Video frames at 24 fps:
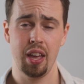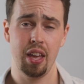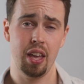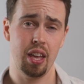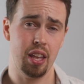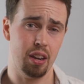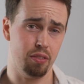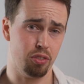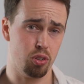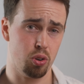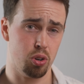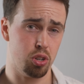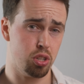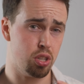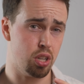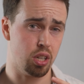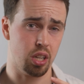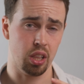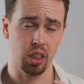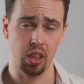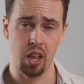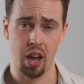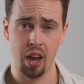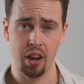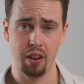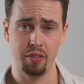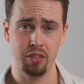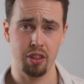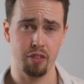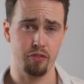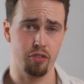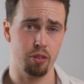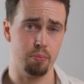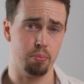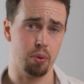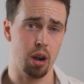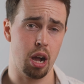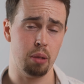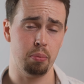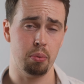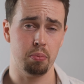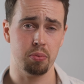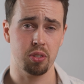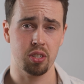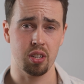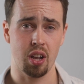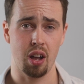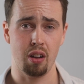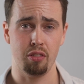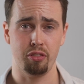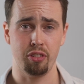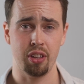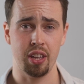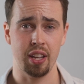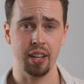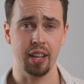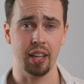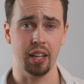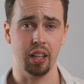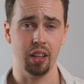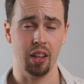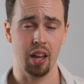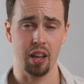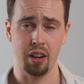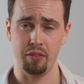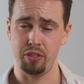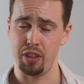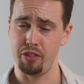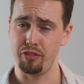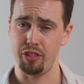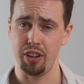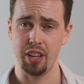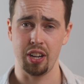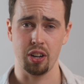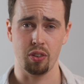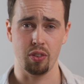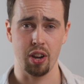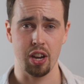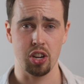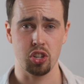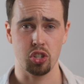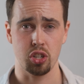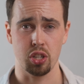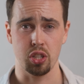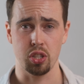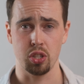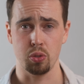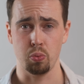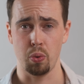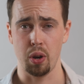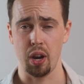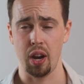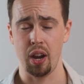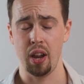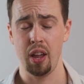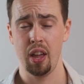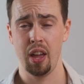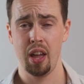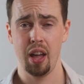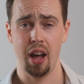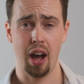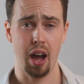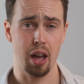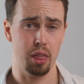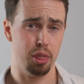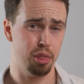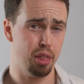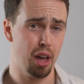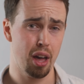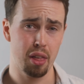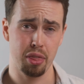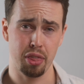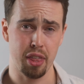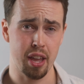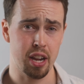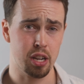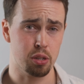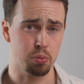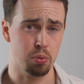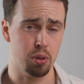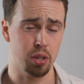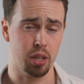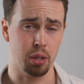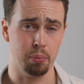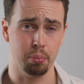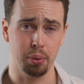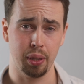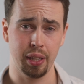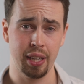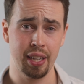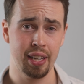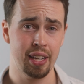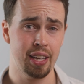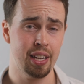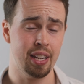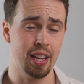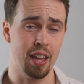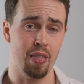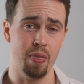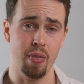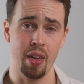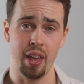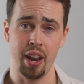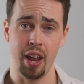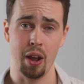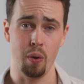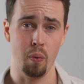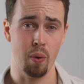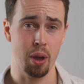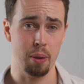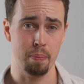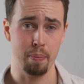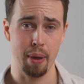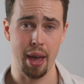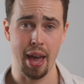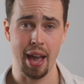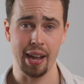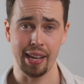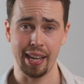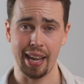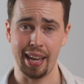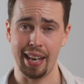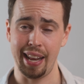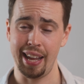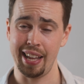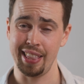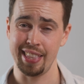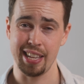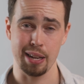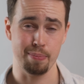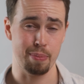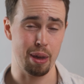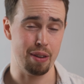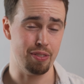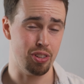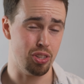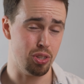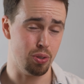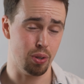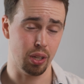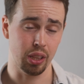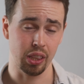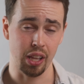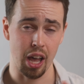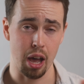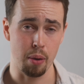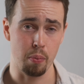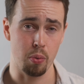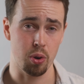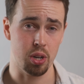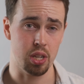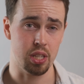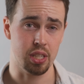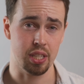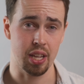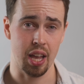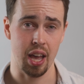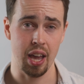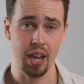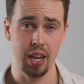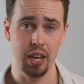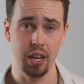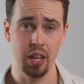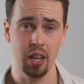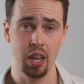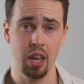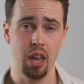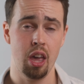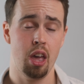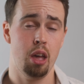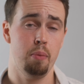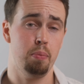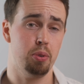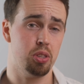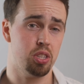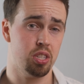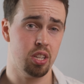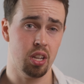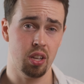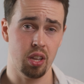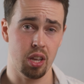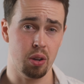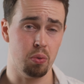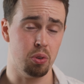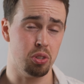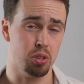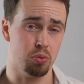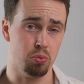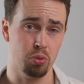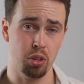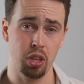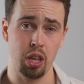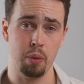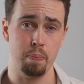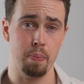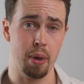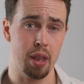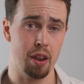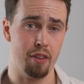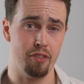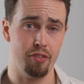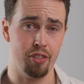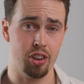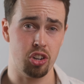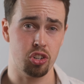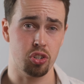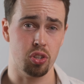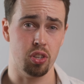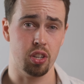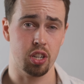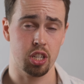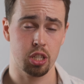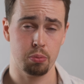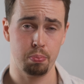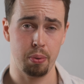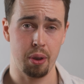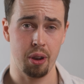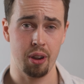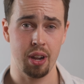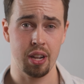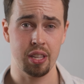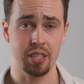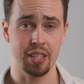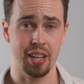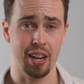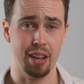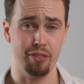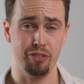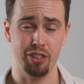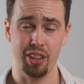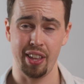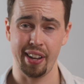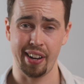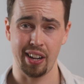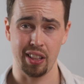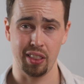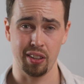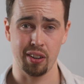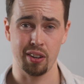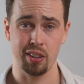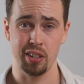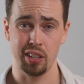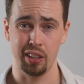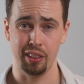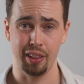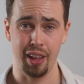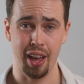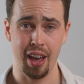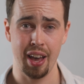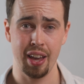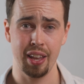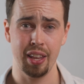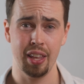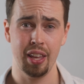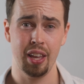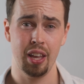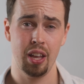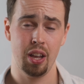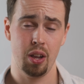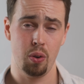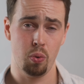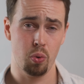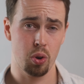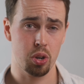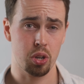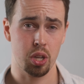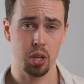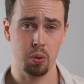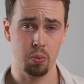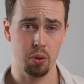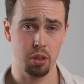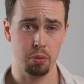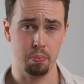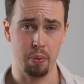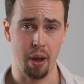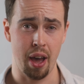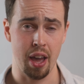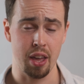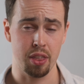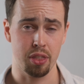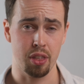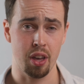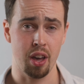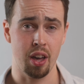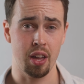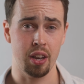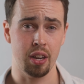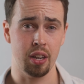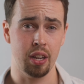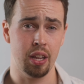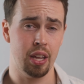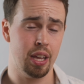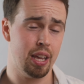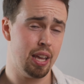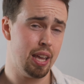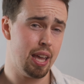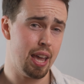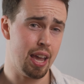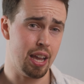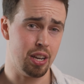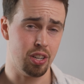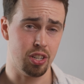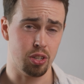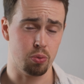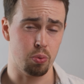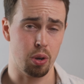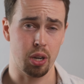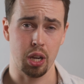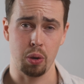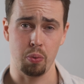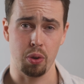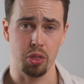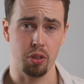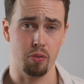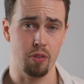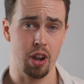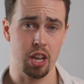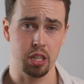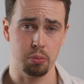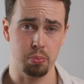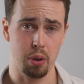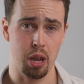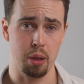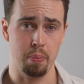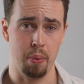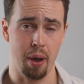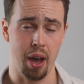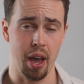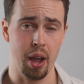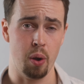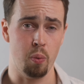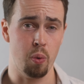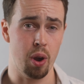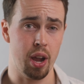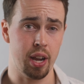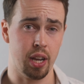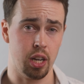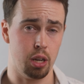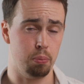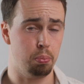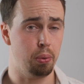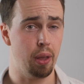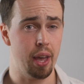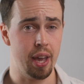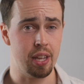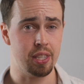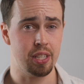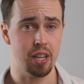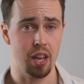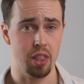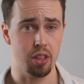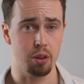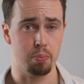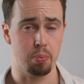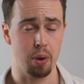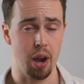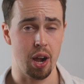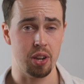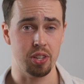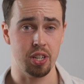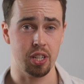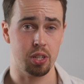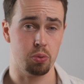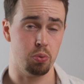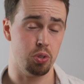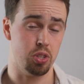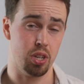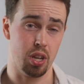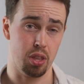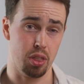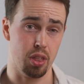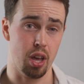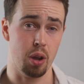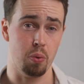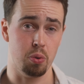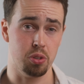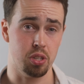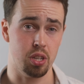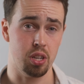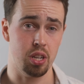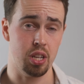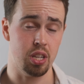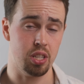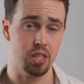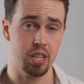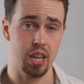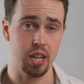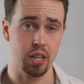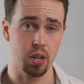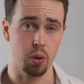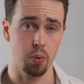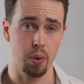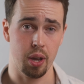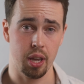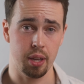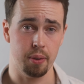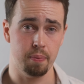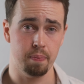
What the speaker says: It of course took a lot of different problem solving and a lot of different iterations where I thought things were completed and then I went back and I ended up having to do a lot more design, but still it was a really beneficial experience, and I feel like I learned a lot working with Python and just working with the Raspberry Pi where I could apply it to other projects, which I thought was a neat takeaway.